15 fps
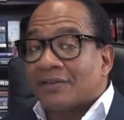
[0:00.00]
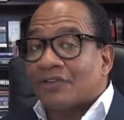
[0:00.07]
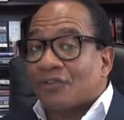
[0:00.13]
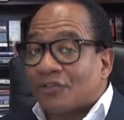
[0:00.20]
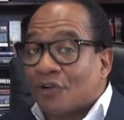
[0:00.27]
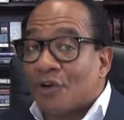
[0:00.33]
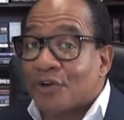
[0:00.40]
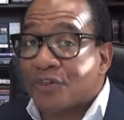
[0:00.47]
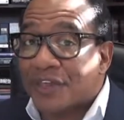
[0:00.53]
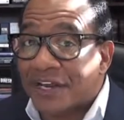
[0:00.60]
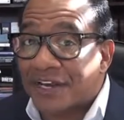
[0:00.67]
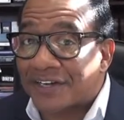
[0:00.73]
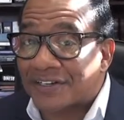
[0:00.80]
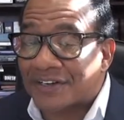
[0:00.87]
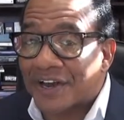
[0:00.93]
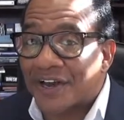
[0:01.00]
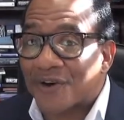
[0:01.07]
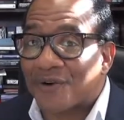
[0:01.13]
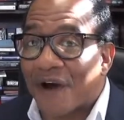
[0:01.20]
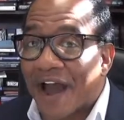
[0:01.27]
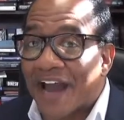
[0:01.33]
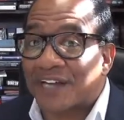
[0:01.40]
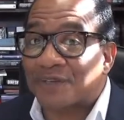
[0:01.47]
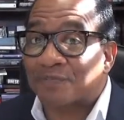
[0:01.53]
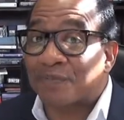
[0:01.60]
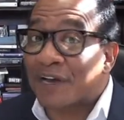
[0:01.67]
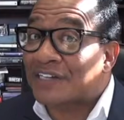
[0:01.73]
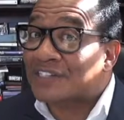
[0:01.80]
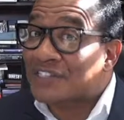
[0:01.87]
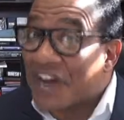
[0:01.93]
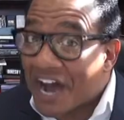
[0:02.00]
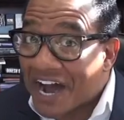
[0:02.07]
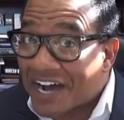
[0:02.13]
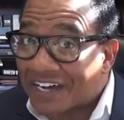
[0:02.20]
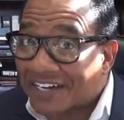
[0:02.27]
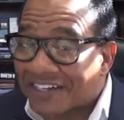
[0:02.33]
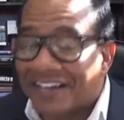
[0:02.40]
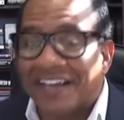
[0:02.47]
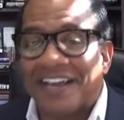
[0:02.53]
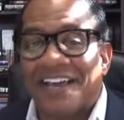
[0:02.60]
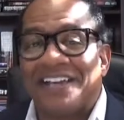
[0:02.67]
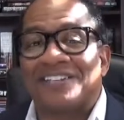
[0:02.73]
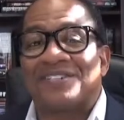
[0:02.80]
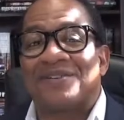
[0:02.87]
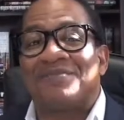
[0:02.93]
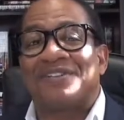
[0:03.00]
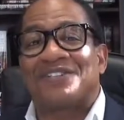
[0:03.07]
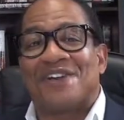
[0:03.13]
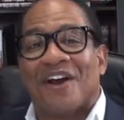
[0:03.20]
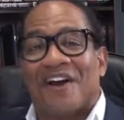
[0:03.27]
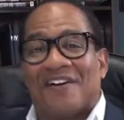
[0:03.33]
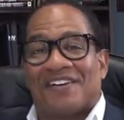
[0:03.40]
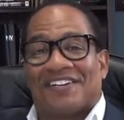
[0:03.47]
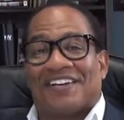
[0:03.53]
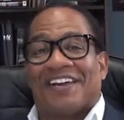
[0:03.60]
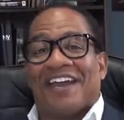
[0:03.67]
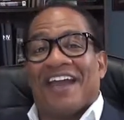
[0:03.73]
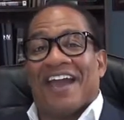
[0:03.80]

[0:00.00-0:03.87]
The truth is, Christ plus none is the majority.